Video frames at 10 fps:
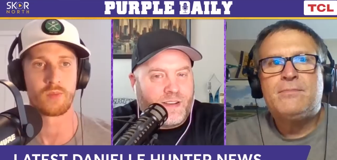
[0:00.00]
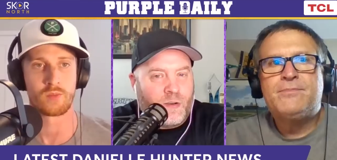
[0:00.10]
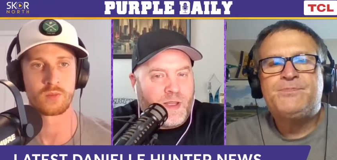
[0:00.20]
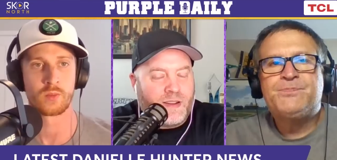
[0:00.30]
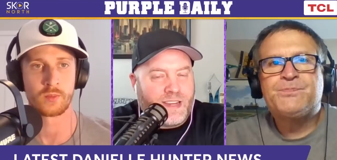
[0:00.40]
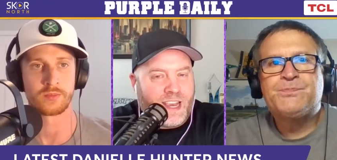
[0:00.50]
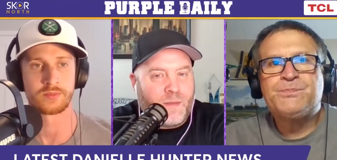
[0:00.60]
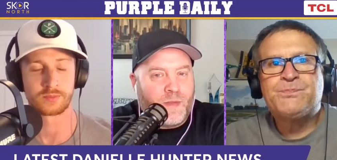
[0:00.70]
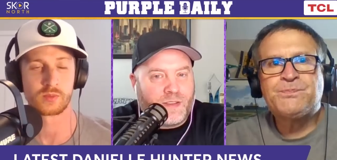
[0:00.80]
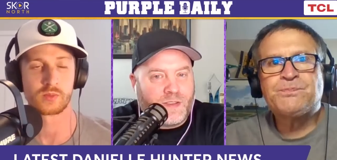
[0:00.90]
Speaker 1: a, it would be a
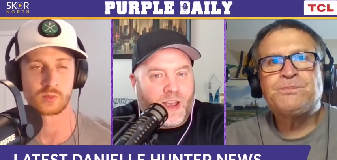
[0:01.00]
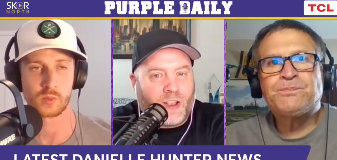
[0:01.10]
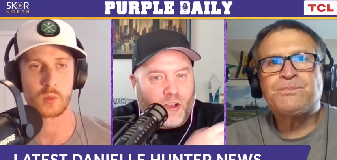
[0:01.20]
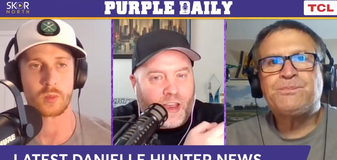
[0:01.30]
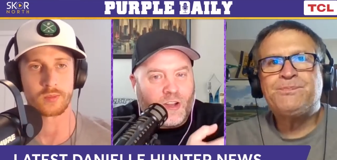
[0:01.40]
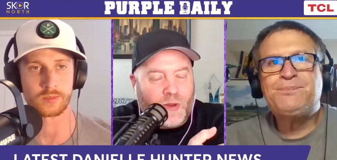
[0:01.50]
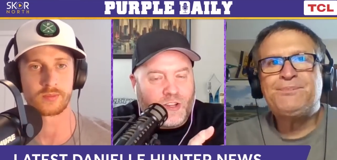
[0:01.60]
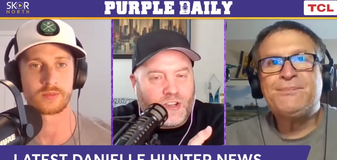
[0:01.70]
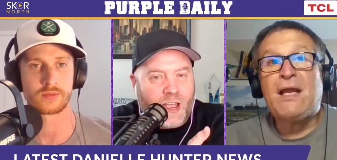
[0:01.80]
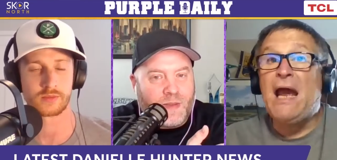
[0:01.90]
team that's like looking to win a
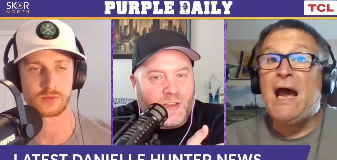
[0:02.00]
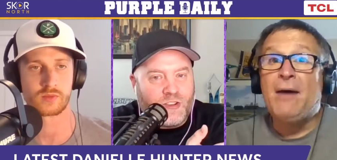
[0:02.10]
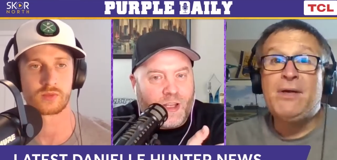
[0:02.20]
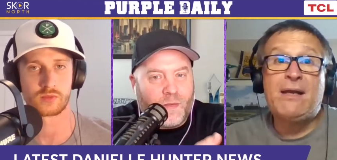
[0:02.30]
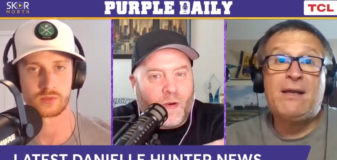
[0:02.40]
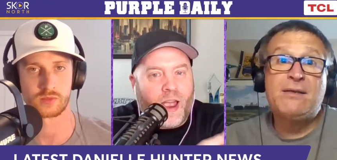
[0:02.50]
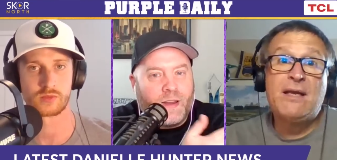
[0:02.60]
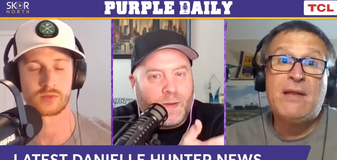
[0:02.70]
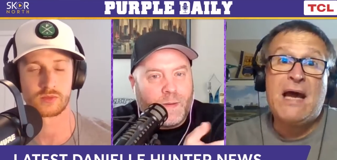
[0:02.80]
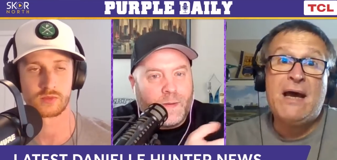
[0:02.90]
championship. Yeah, but I right? can
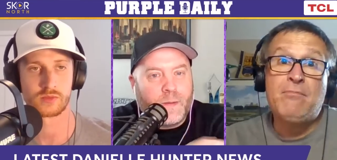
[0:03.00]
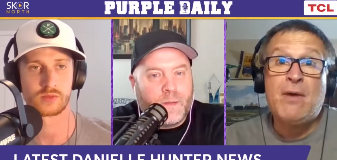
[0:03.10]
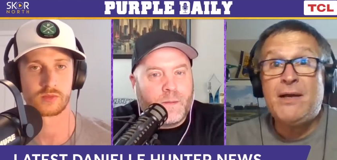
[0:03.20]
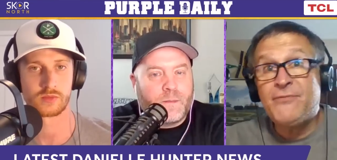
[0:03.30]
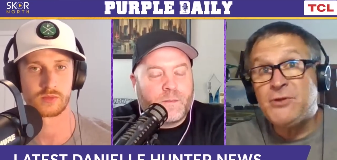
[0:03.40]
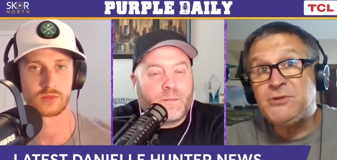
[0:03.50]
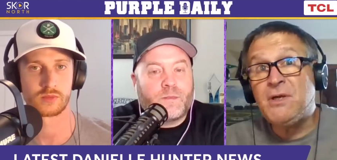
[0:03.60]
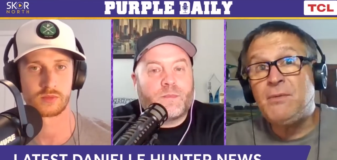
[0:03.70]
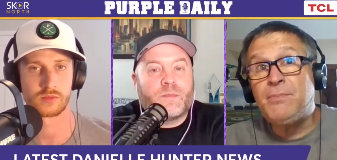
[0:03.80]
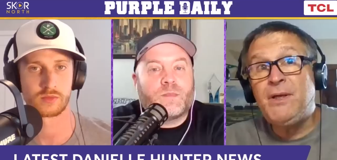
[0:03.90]
take
Speaker 2: that in my first
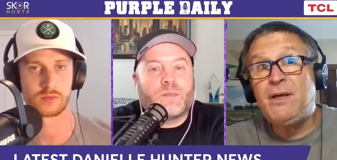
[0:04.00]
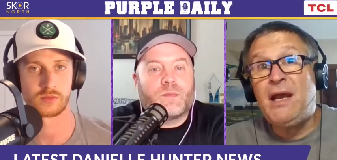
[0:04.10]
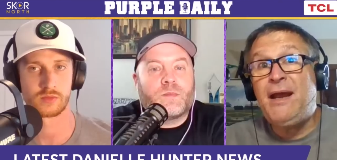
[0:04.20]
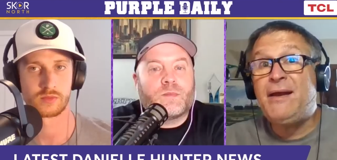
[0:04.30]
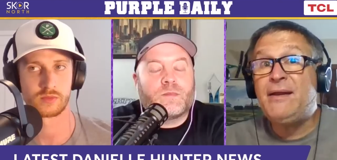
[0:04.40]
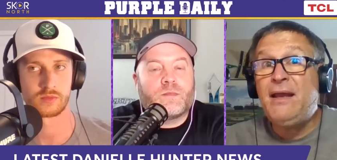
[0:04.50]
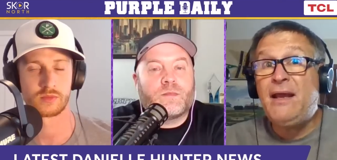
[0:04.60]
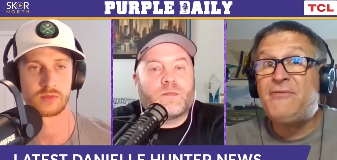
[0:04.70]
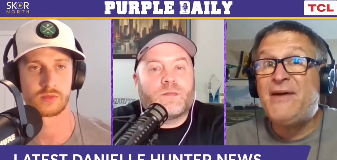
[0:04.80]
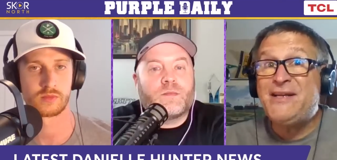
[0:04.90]
round pick. And
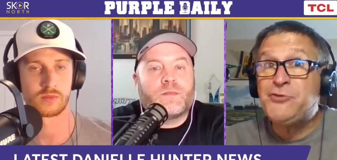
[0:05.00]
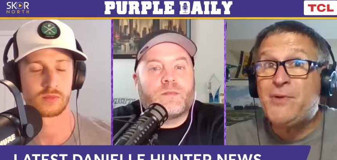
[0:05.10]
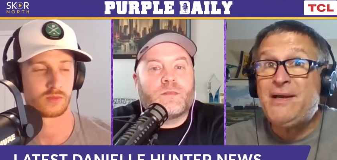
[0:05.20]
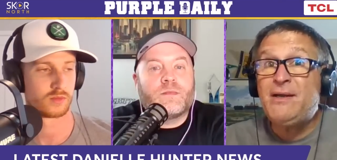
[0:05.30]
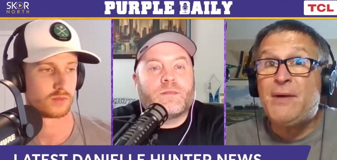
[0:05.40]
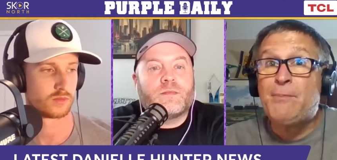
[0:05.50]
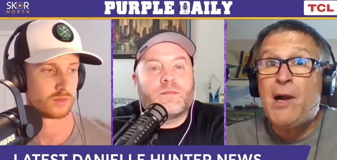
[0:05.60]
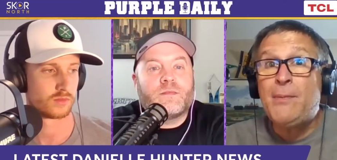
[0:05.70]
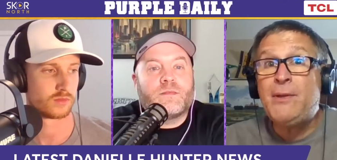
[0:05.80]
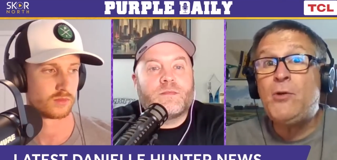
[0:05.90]
again, if I trade him, I'm
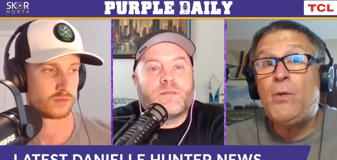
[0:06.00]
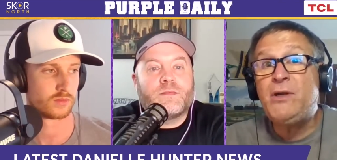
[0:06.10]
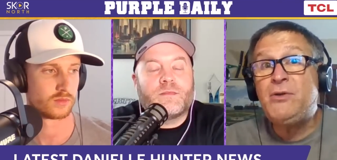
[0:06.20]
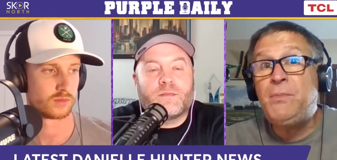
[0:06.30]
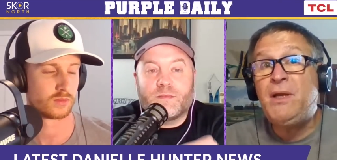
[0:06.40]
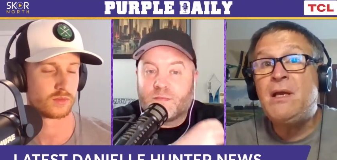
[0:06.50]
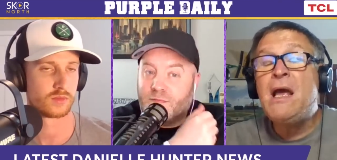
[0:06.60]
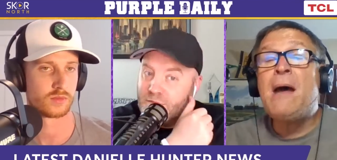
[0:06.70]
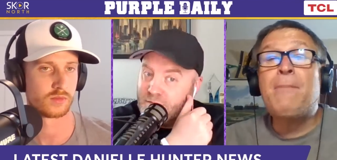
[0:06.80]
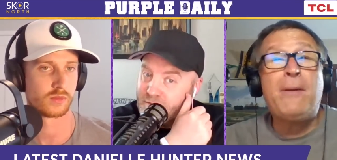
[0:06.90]
probably going to be,
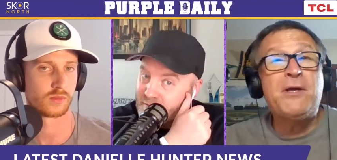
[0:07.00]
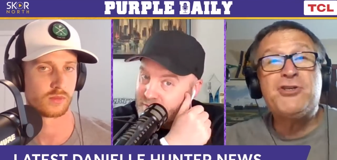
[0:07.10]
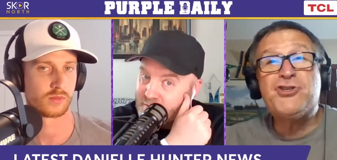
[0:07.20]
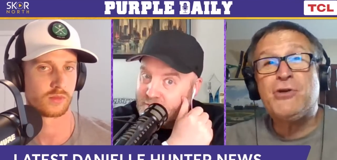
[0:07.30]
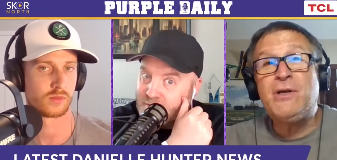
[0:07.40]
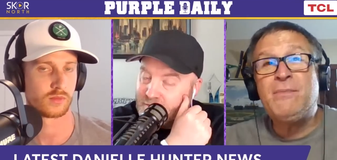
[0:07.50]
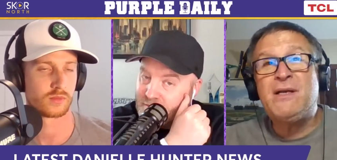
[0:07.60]
I'm probably assuring